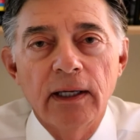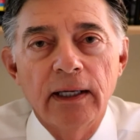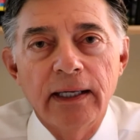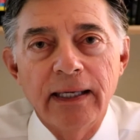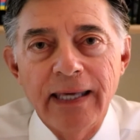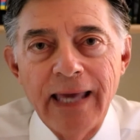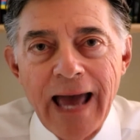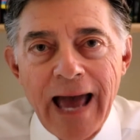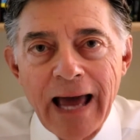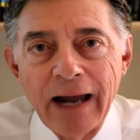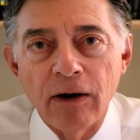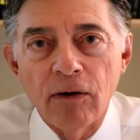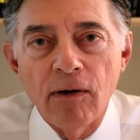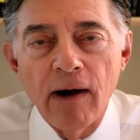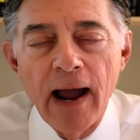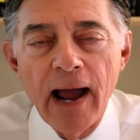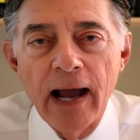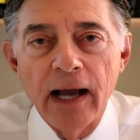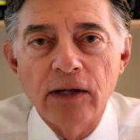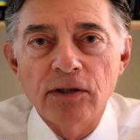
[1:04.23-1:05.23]

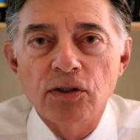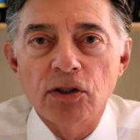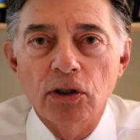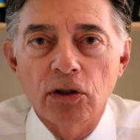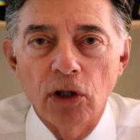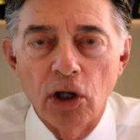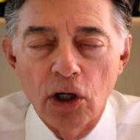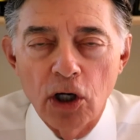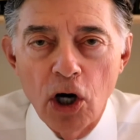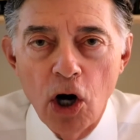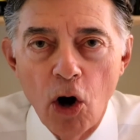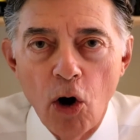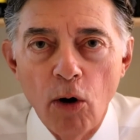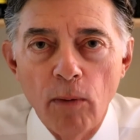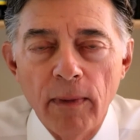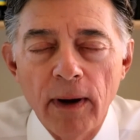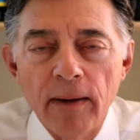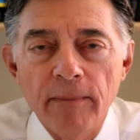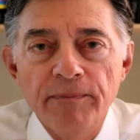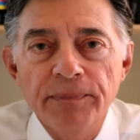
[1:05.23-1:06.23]
cataracts,
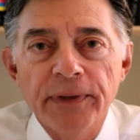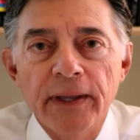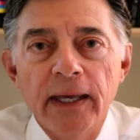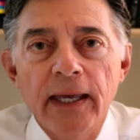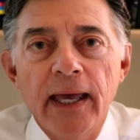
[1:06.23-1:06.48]
glaucoma,